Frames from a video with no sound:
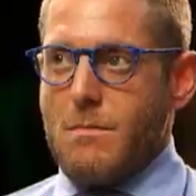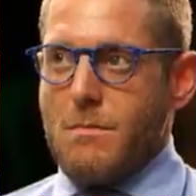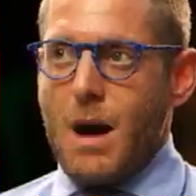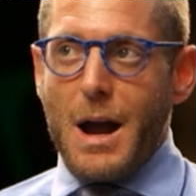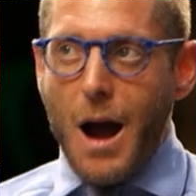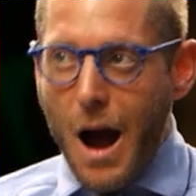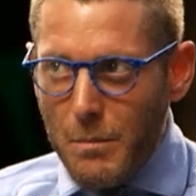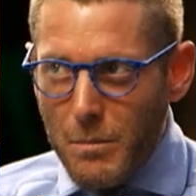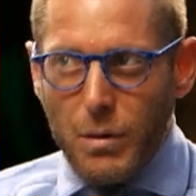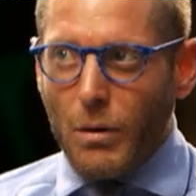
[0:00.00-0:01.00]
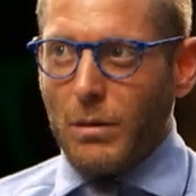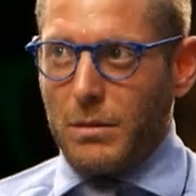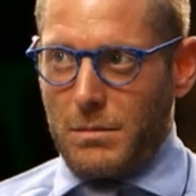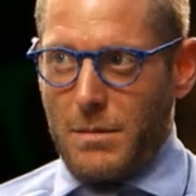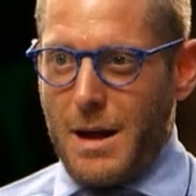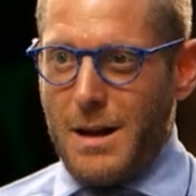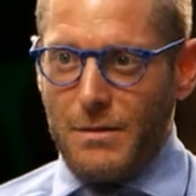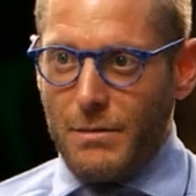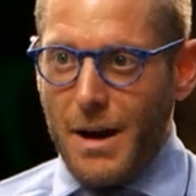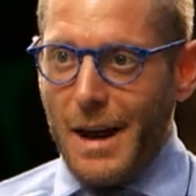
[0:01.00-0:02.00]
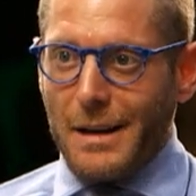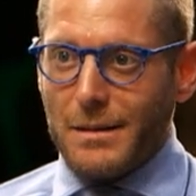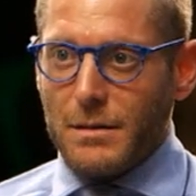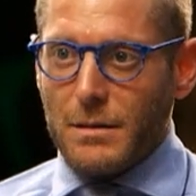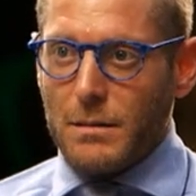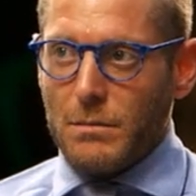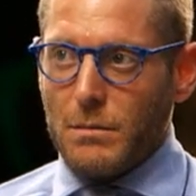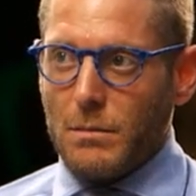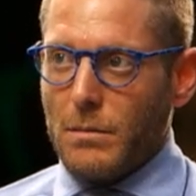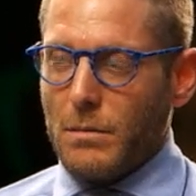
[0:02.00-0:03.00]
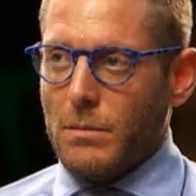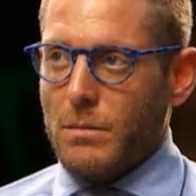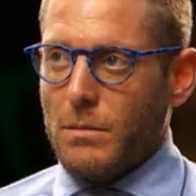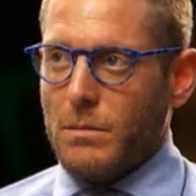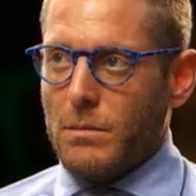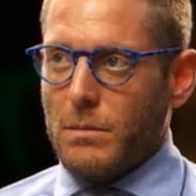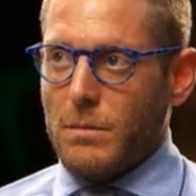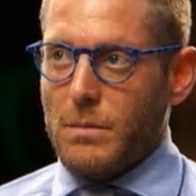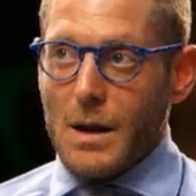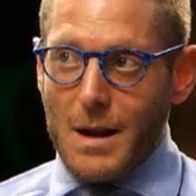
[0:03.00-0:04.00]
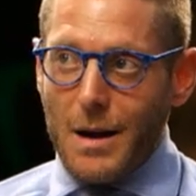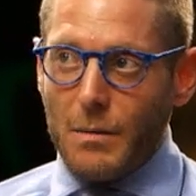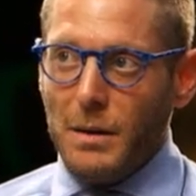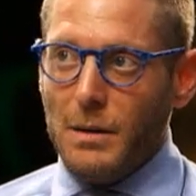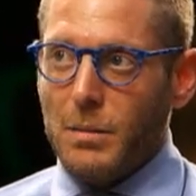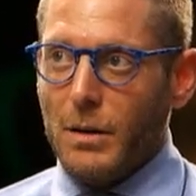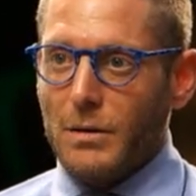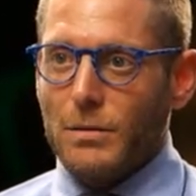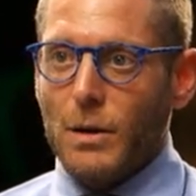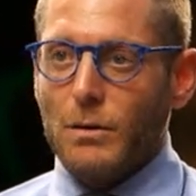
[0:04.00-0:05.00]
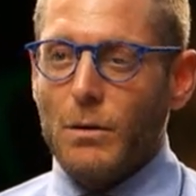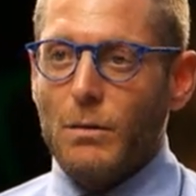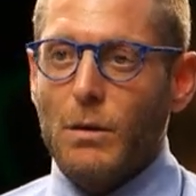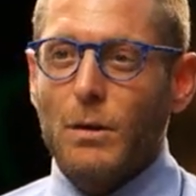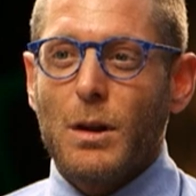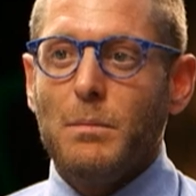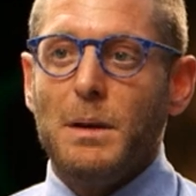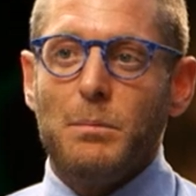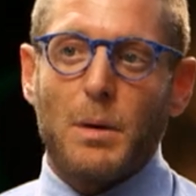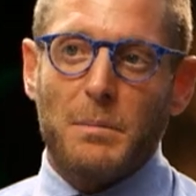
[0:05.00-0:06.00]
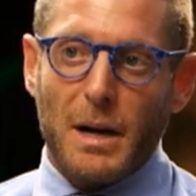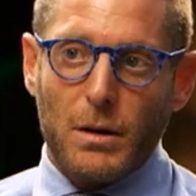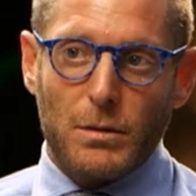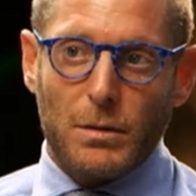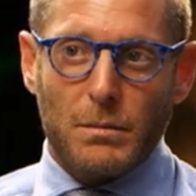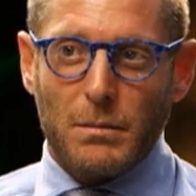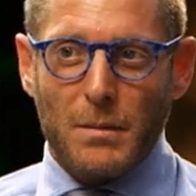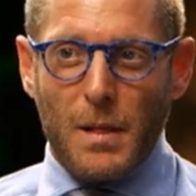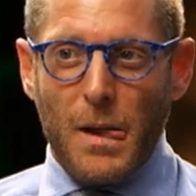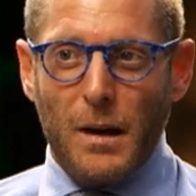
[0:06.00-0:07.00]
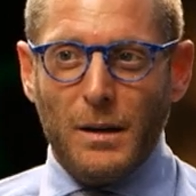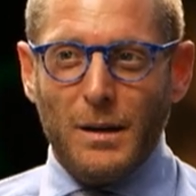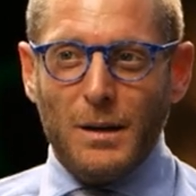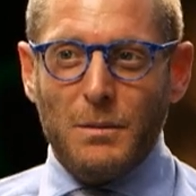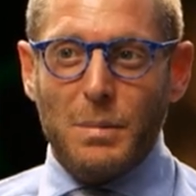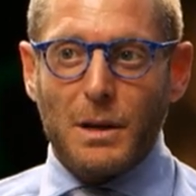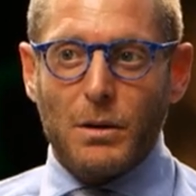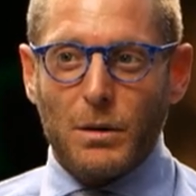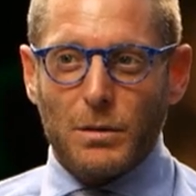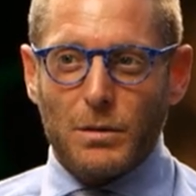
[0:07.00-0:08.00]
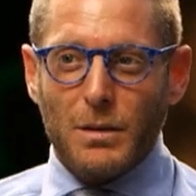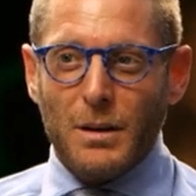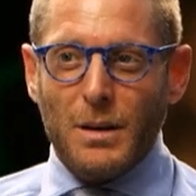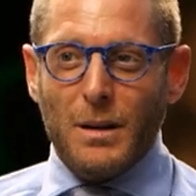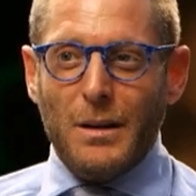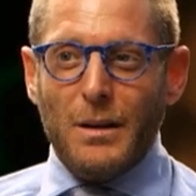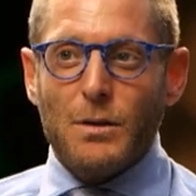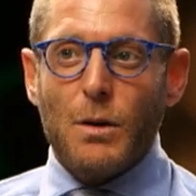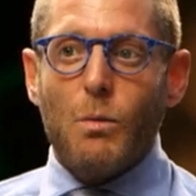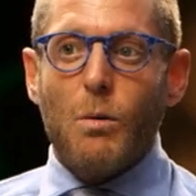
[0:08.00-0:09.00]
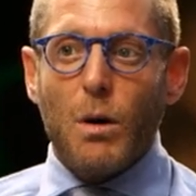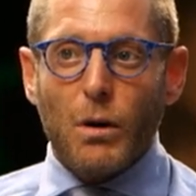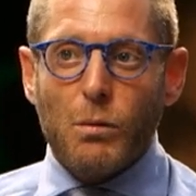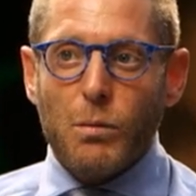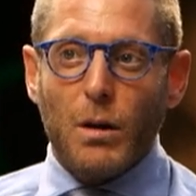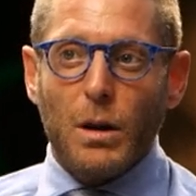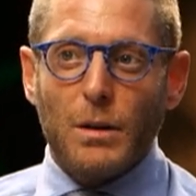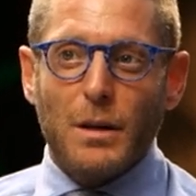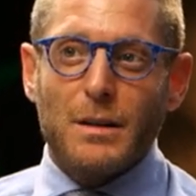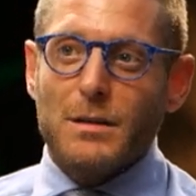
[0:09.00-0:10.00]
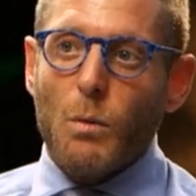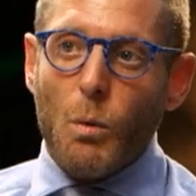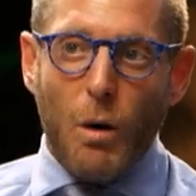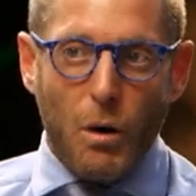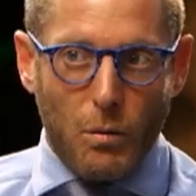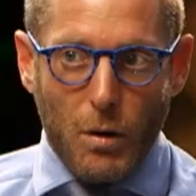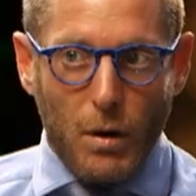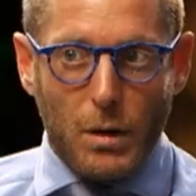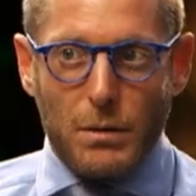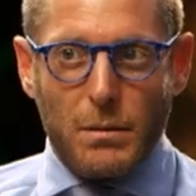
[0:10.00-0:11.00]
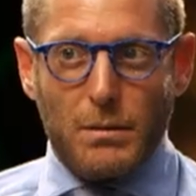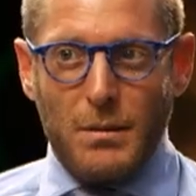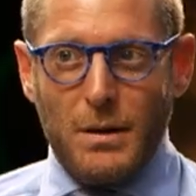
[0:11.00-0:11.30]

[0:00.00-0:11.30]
My humble advice to young people is, first of all, to be prepared, because the work world is a war world.